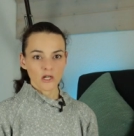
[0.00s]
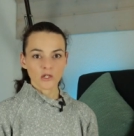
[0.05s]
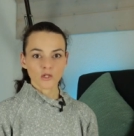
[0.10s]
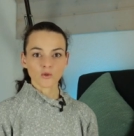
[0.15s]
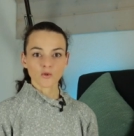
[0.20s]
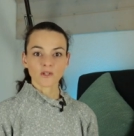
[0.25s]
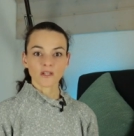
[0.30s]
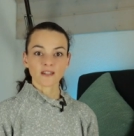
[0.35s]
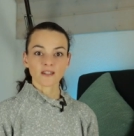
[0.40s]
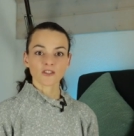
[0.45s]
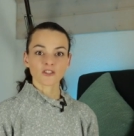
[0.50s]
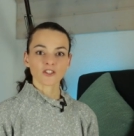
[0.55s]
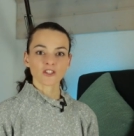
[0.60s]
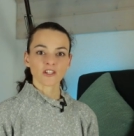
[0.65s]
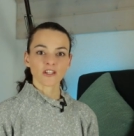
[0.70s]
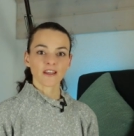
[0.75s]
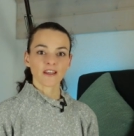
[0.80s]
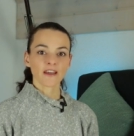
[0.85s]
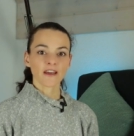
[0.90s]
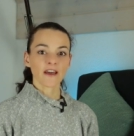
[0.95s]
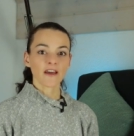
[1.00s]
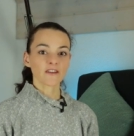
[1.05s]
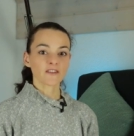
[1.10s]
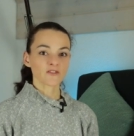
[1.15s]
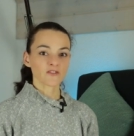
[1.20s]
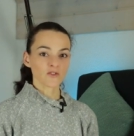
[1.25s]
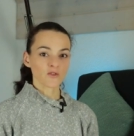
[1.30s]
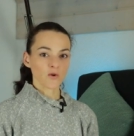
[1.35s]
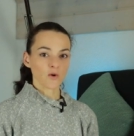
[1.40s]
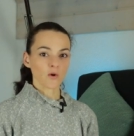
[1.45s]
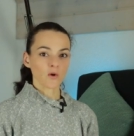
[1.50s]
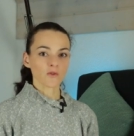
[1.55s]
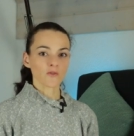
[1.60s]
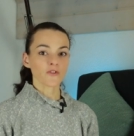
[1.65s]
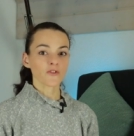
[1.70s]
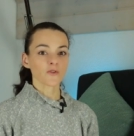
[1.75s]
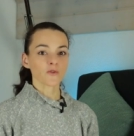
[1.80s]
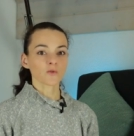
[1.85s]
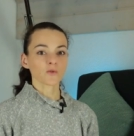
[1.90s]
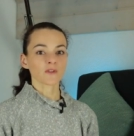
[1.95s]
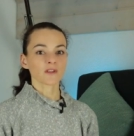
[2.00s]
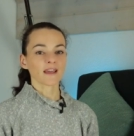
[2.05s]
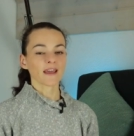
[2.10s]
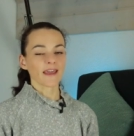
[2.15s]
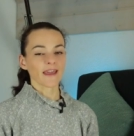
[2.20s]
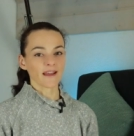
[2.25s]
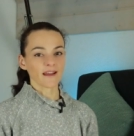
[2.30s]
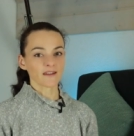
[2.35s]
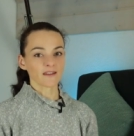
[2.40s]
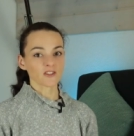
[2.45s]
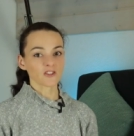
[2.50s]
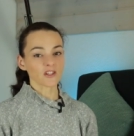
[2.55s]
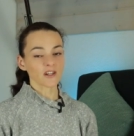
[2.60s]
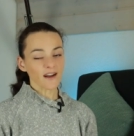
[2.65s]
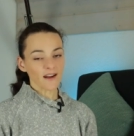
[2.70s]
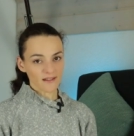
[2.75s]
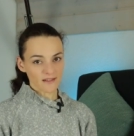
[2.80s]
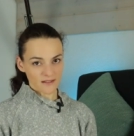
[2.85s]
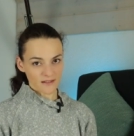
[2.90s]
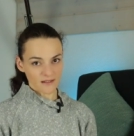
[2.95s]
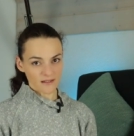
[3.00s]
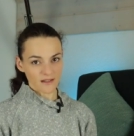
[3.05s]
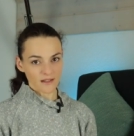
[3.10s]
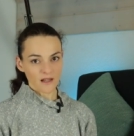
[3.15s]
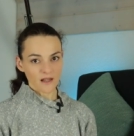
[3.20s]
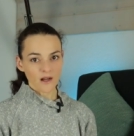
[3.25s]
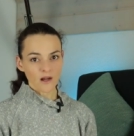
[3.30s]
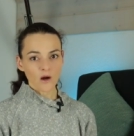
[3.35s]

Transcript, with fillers: Should I share a stroll through the English garden